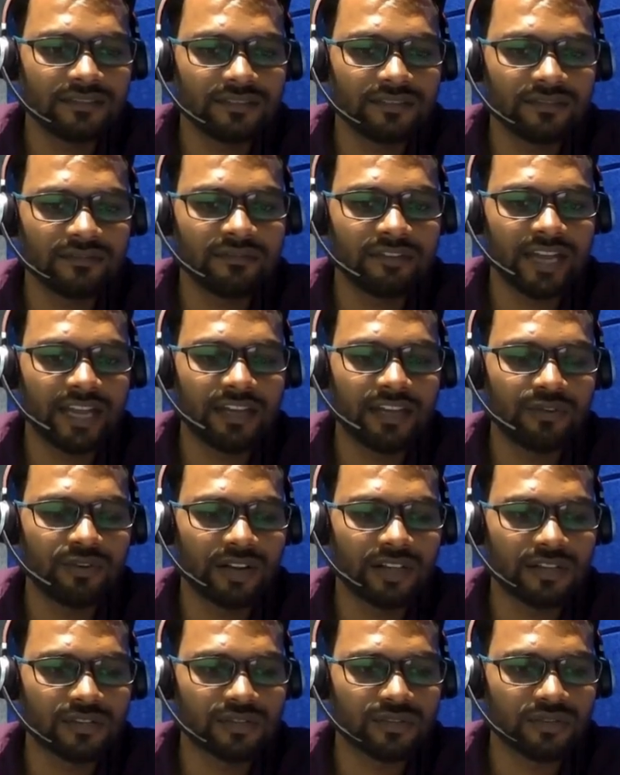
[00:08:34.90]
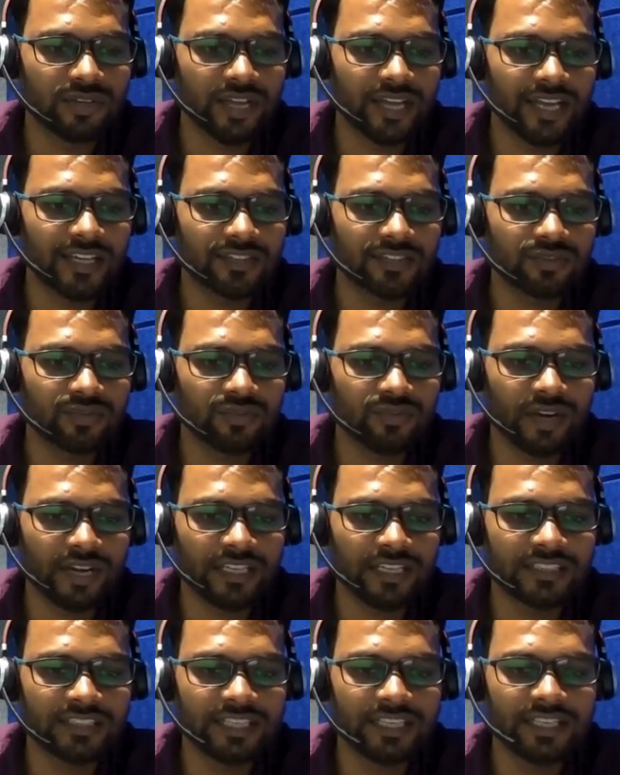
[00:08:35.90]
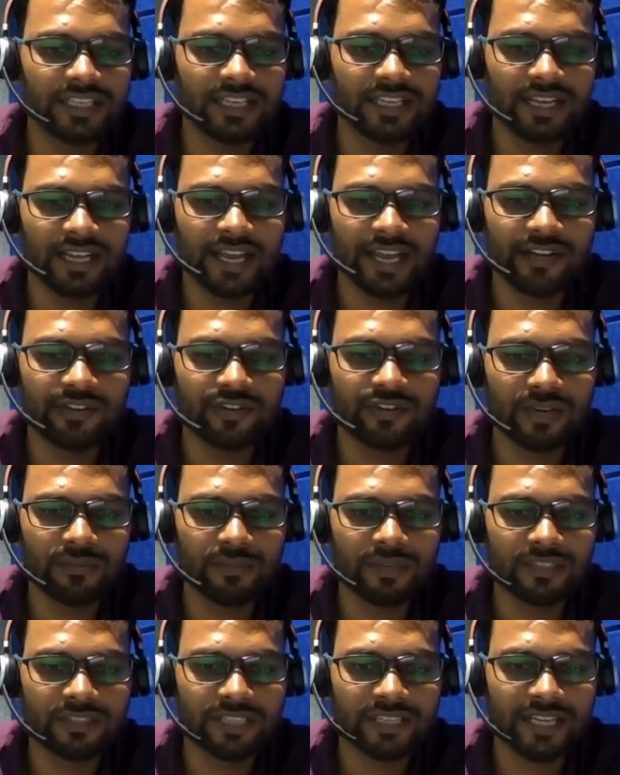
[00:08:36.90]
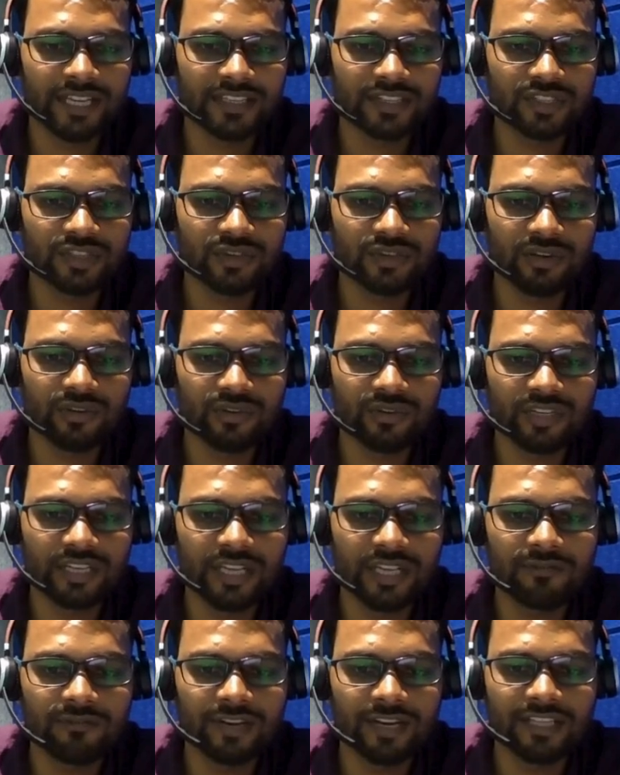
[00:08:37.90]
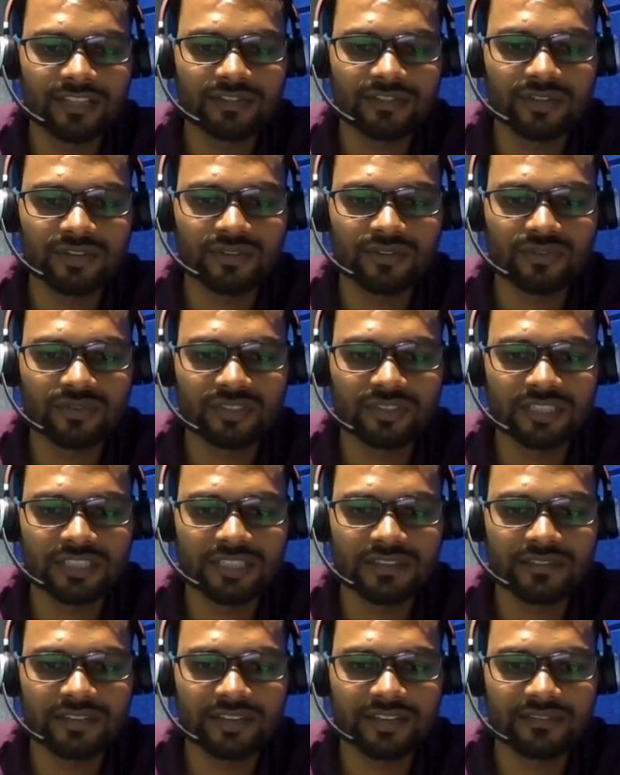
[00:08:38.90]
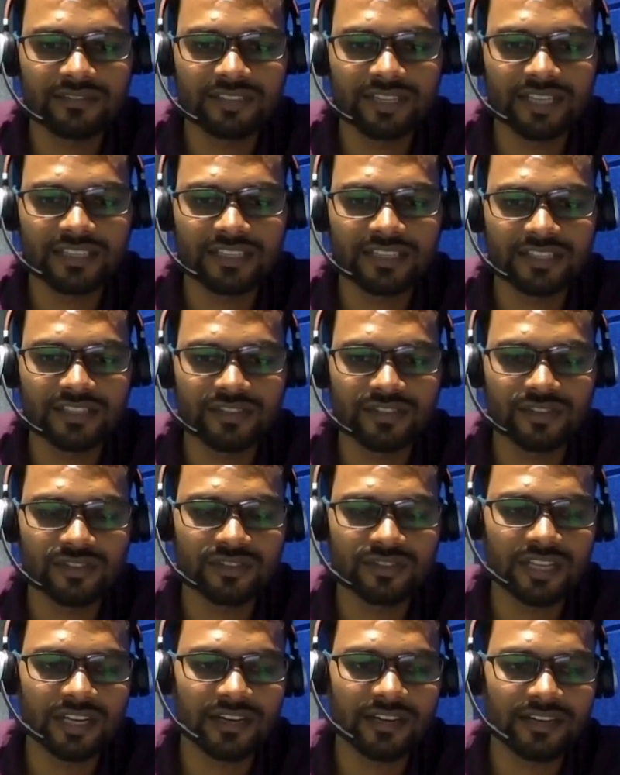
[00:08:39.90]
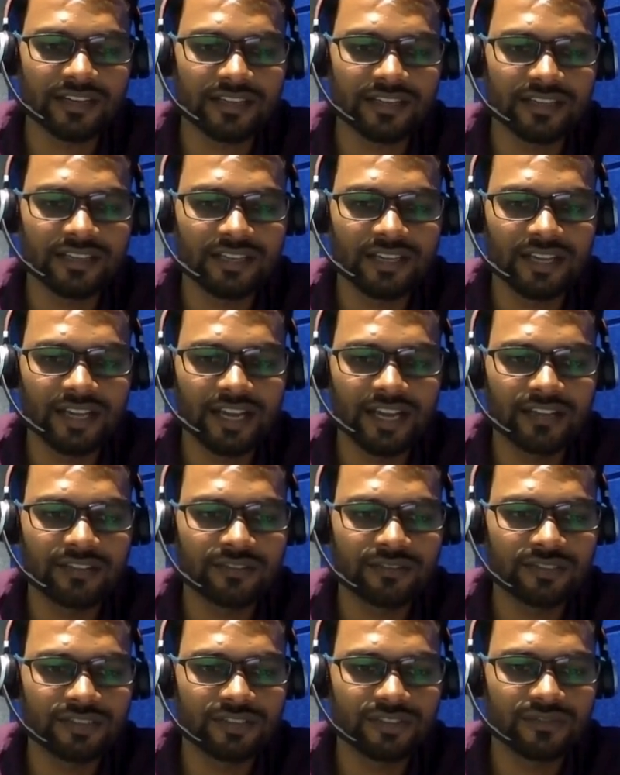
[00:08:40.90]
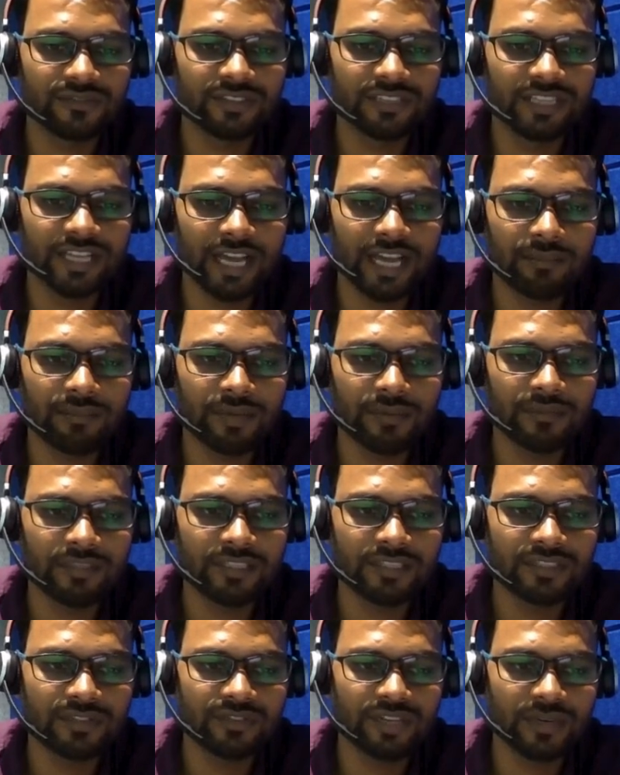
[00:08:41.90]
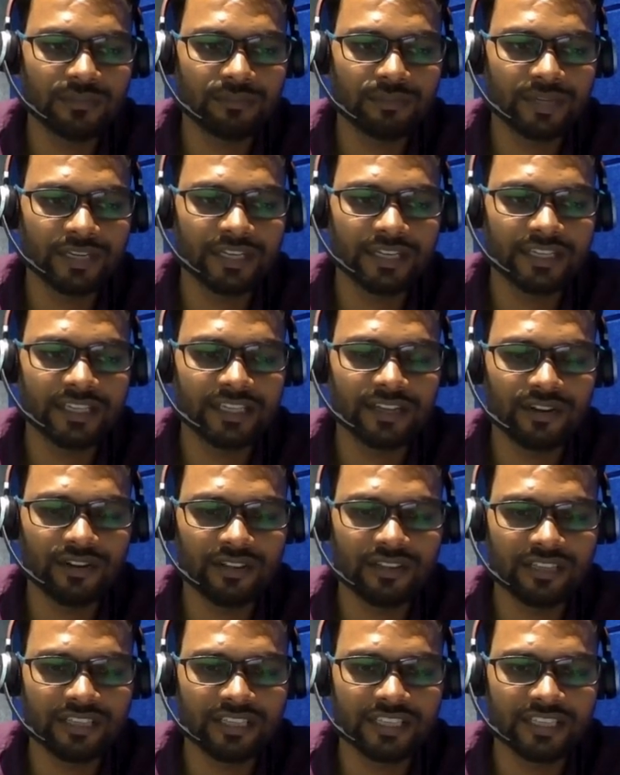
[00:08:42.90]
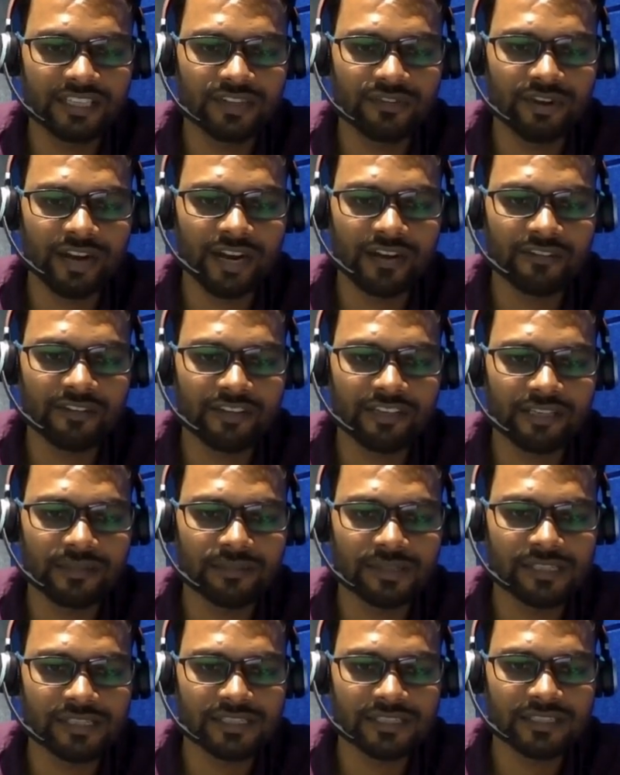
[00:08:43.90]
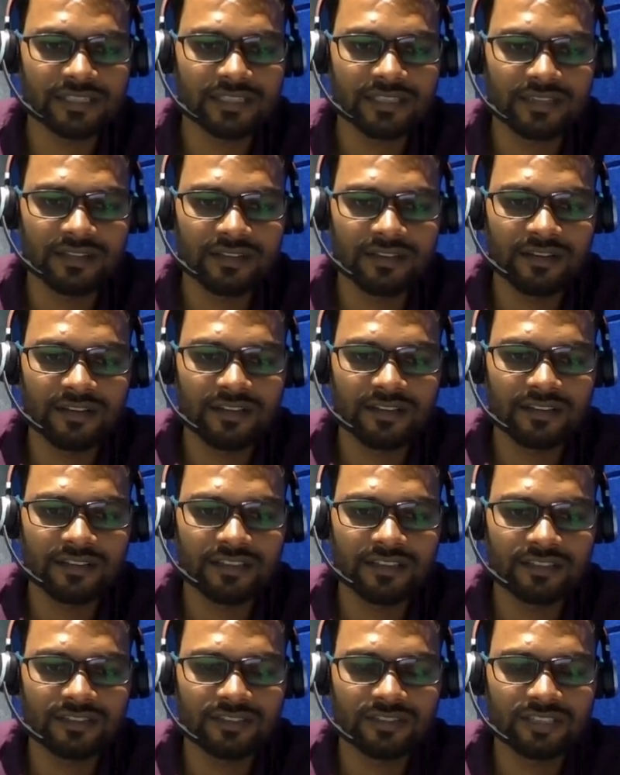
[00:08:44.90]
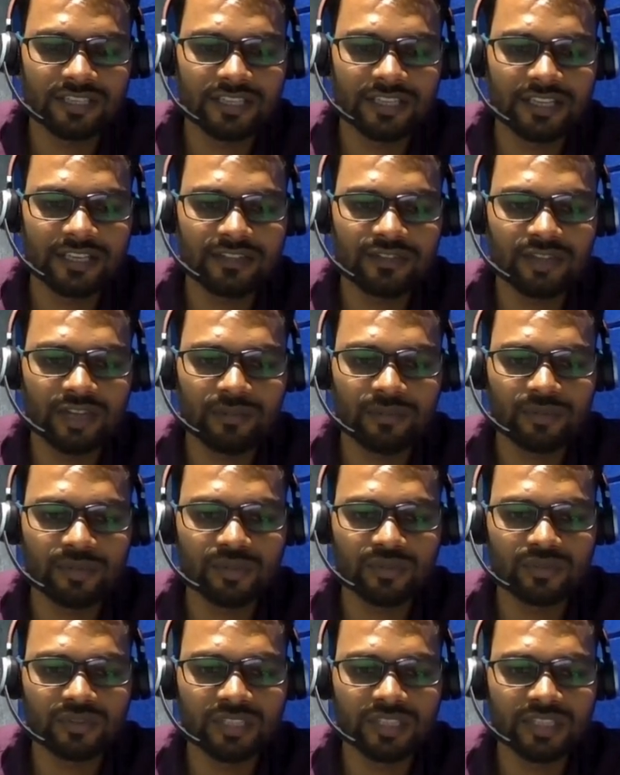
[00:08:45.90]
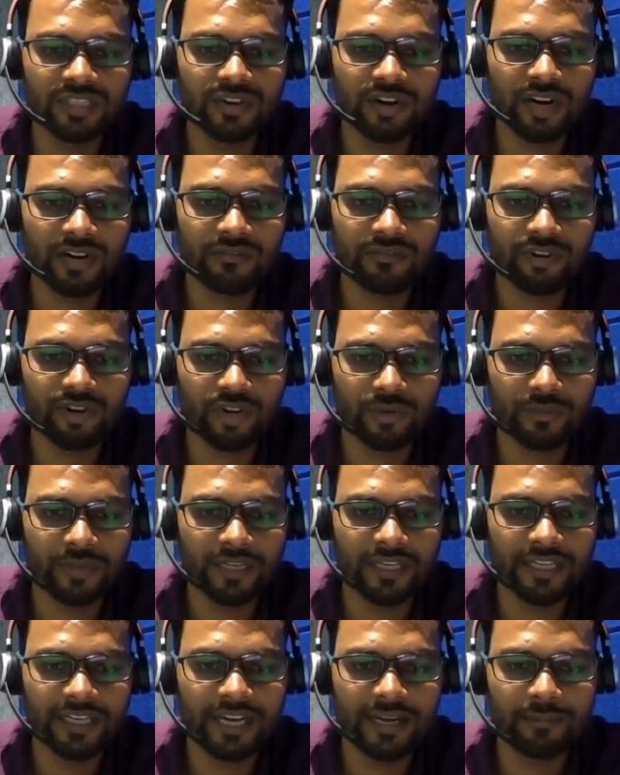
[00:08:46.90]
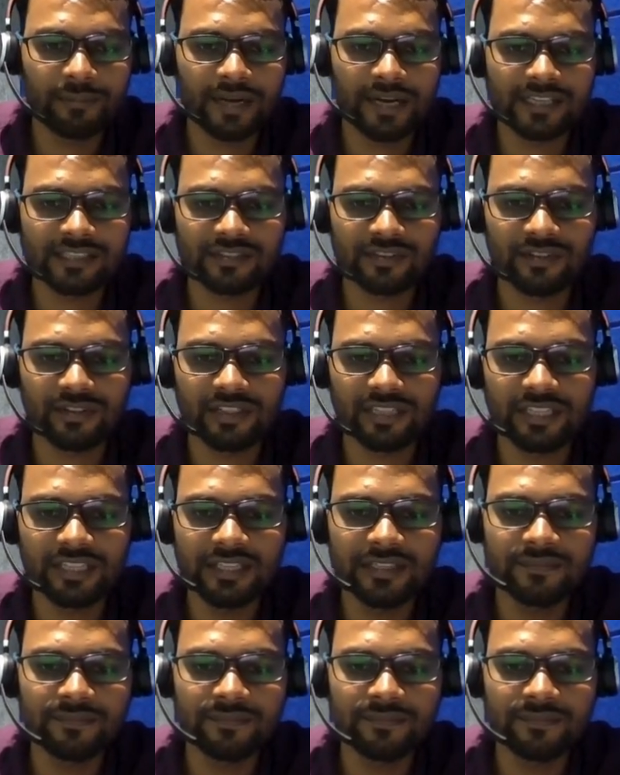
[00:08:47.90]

value also x y z, and you can mention x equal to name, y is equal to zf, and z equal to salary. And with the help of this you can print the all the required variables. This here you have to use the dot formatted and pass all the